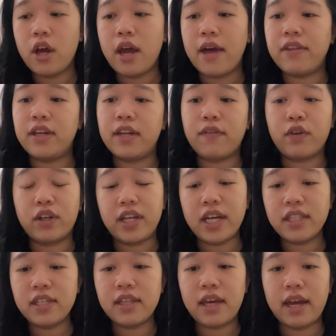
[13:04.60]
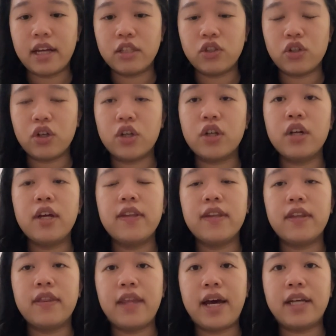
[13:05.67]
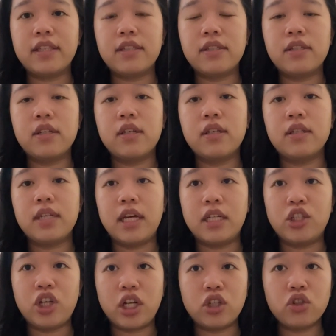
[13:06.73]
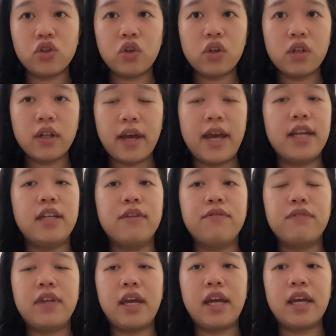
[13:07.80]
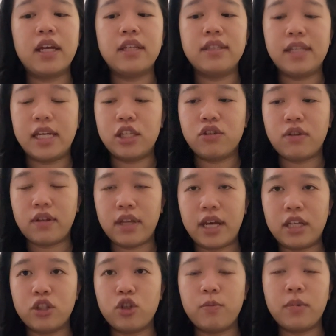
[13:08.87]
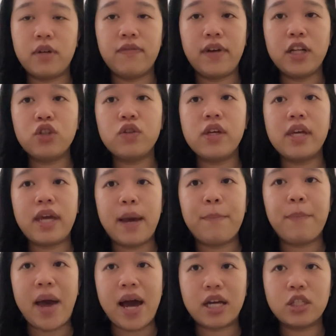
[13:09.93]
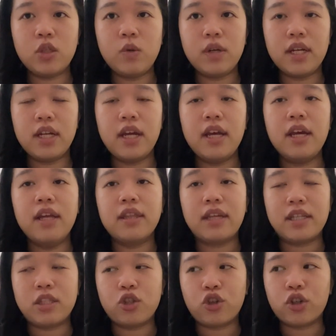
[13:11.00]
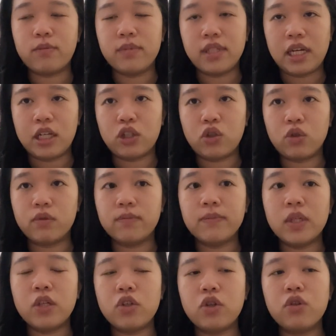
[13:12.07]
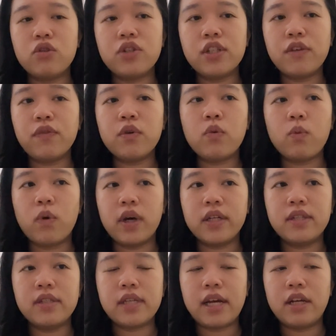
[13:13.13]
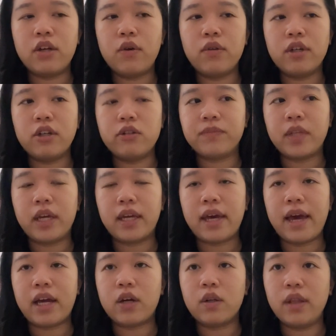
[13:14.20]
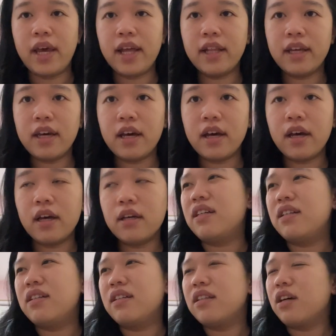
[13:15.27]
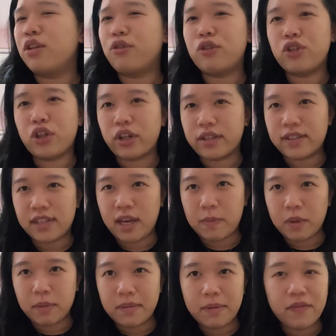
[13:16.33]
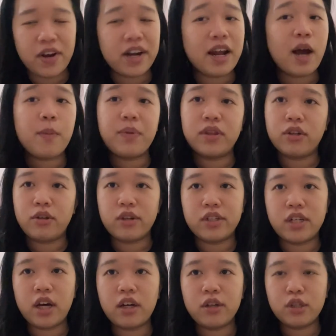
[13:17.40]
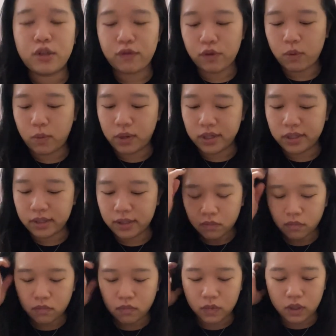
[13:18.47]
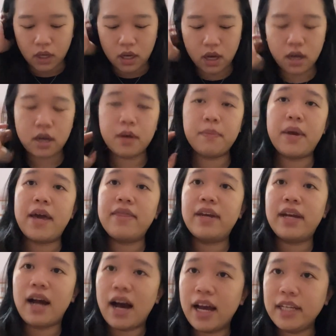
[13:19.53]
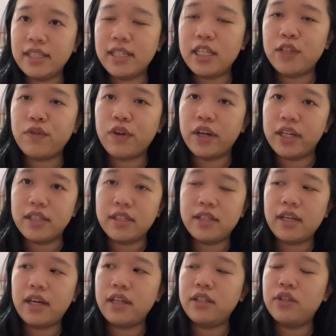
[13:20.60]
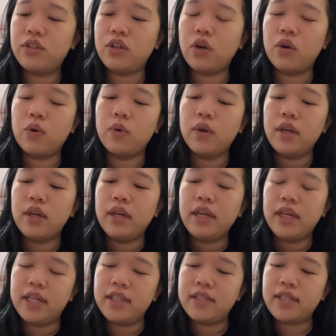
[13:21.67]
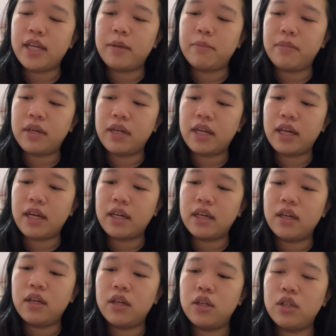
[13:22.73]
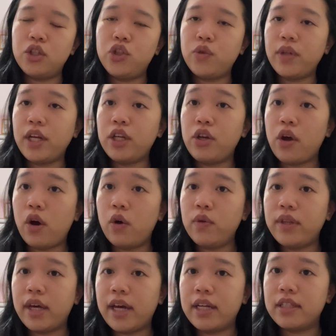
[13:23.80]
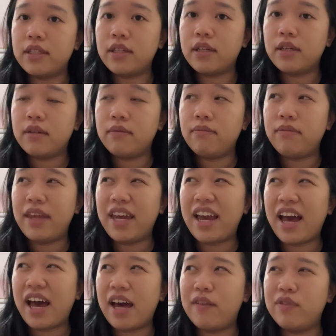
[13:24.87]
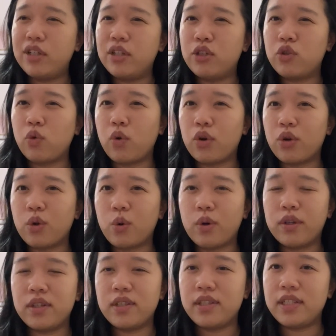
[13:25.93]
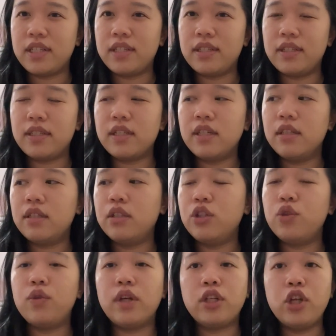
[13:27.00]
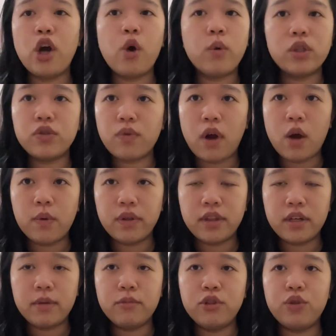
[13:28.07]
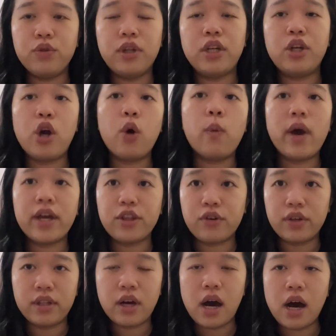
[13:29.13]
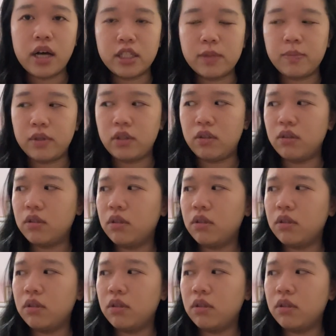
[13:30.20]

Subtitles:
and they never get to the answer, then that's tangential. And if they dance around the answer but eventually get back to it, that's circumstantial. So there's different ones. I know there's like echolalia, the others are escaping me right now, but there are a ton of different ones. And then I stands for insight. So insight meaning, do they know that they have a disorder or disease? Do they know what's wrong with them? Do they know why they're in the hospital?